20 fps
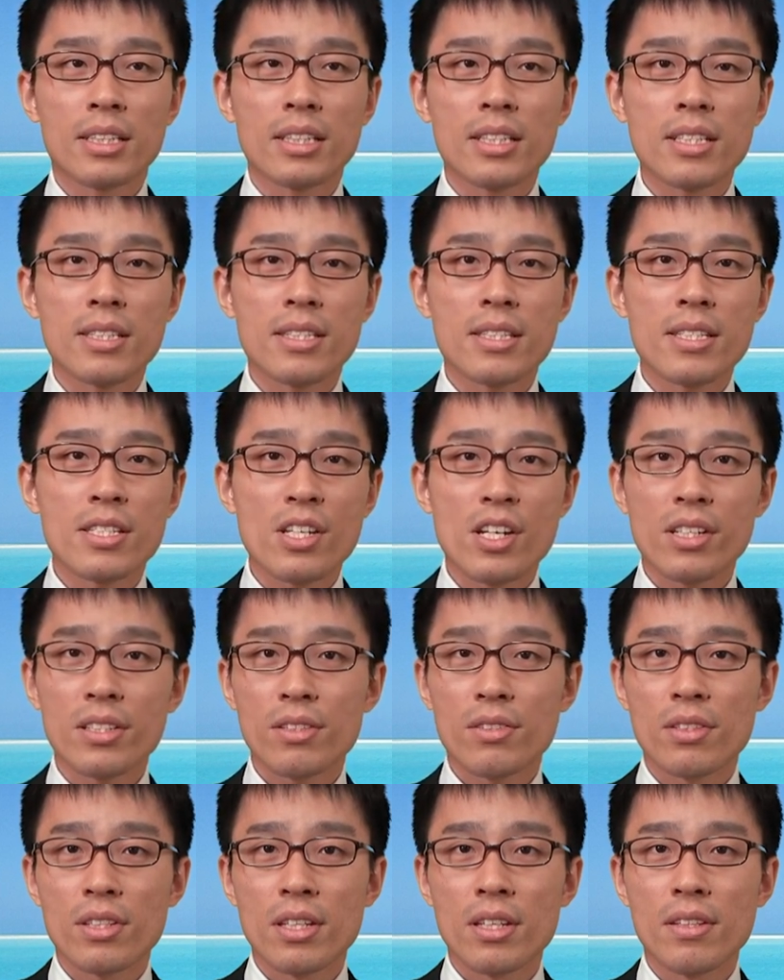this
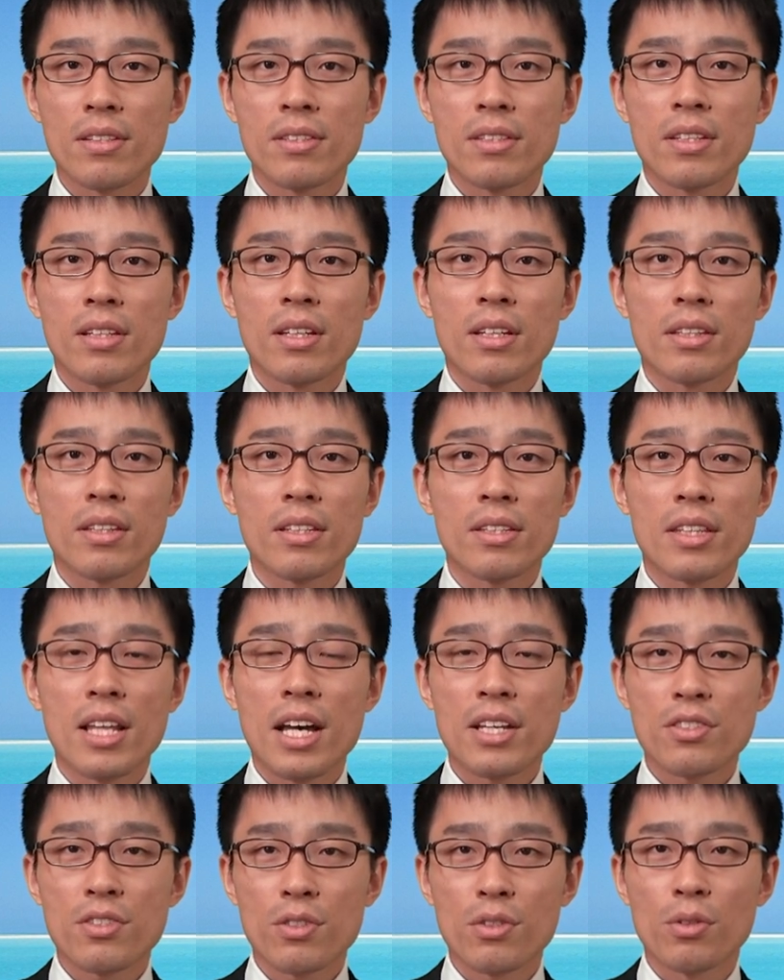chart is the
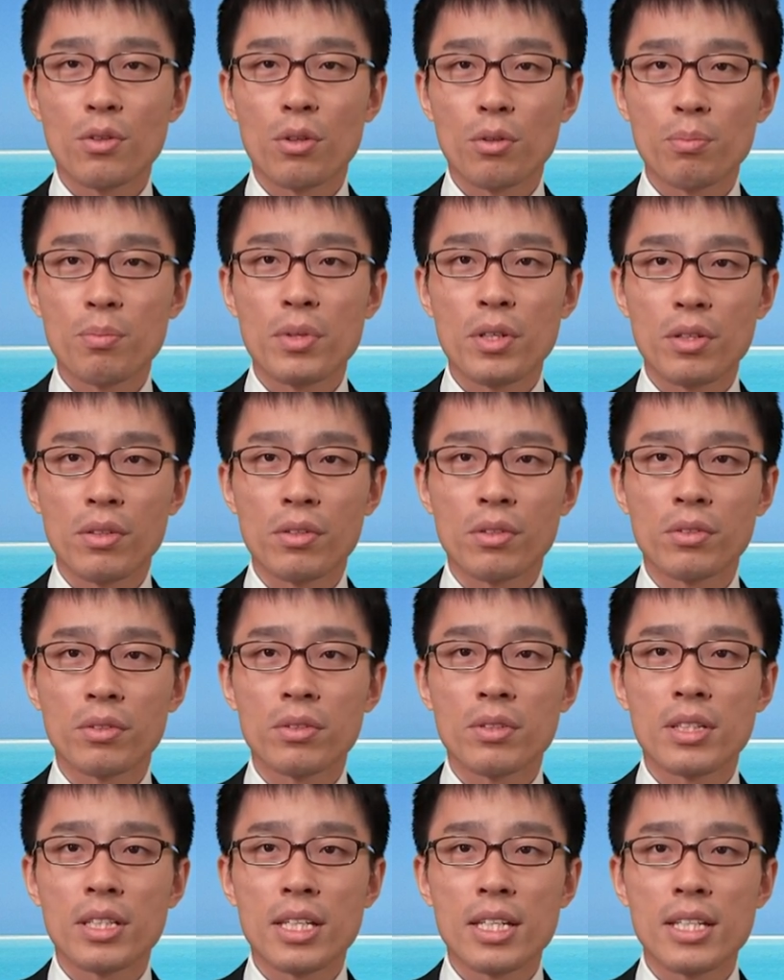natural period
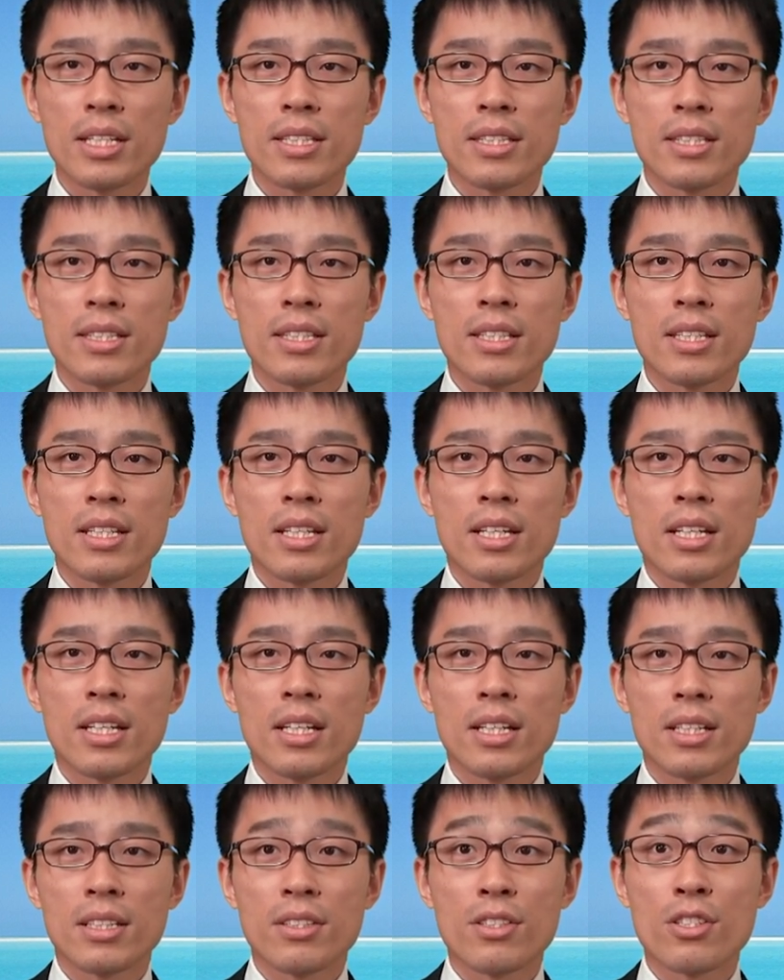is
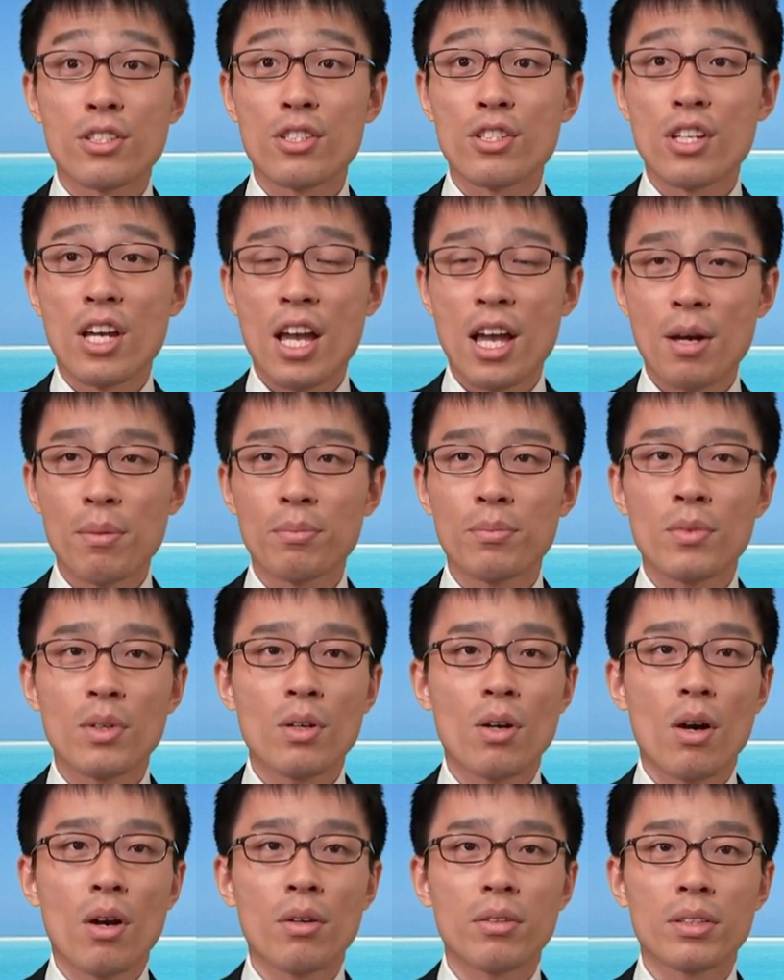uh, GM
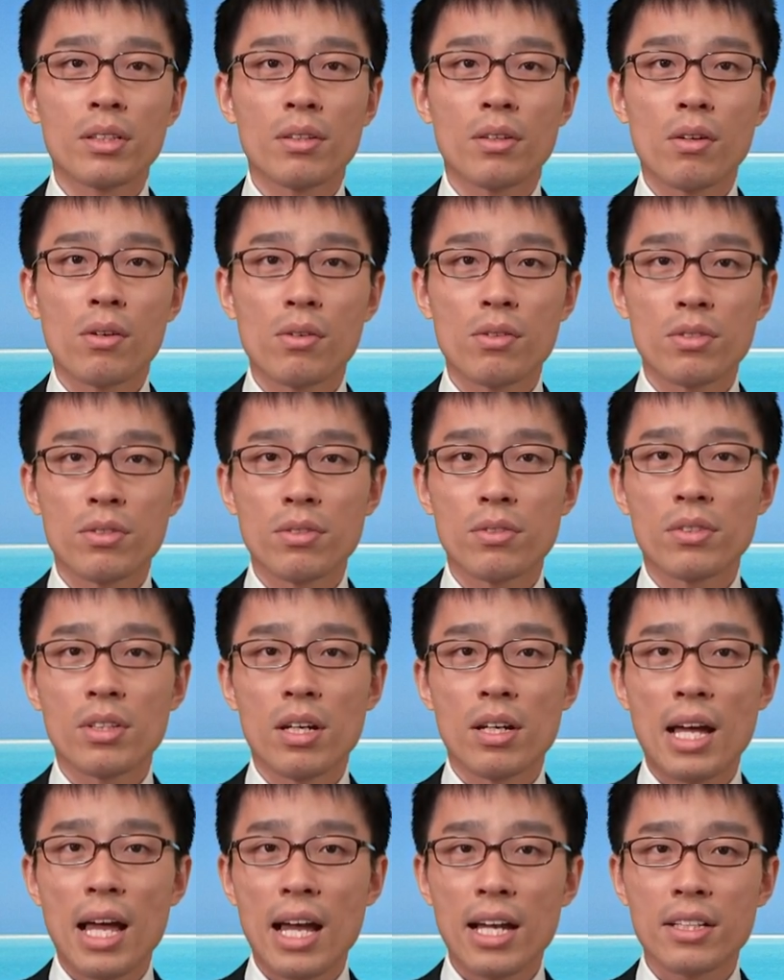on the
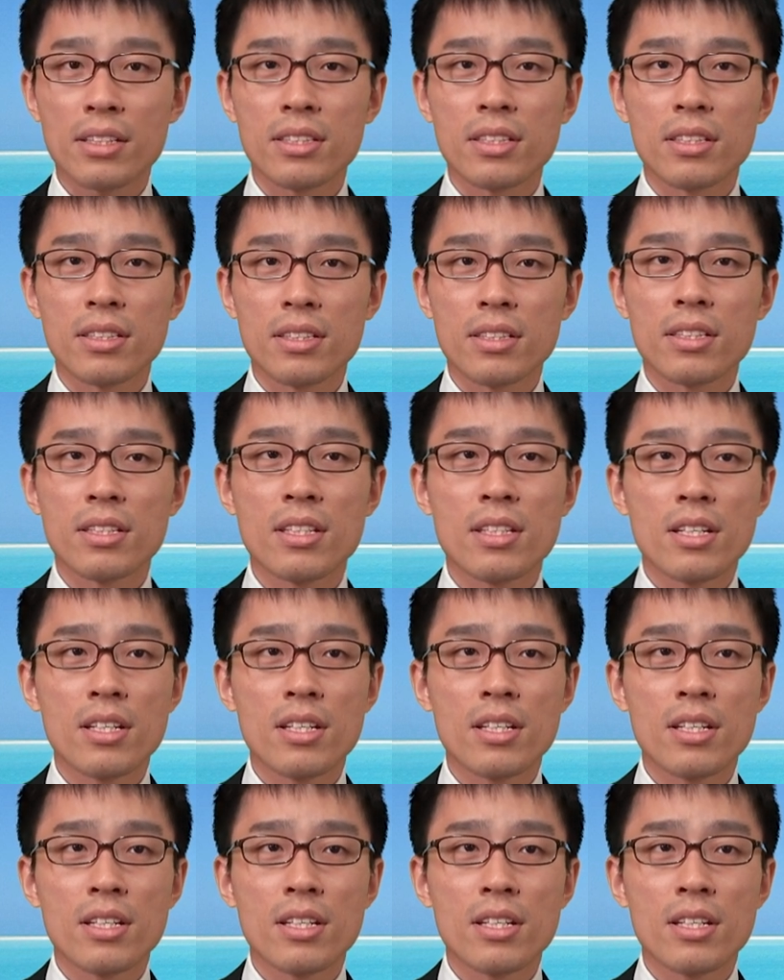horizontal axis.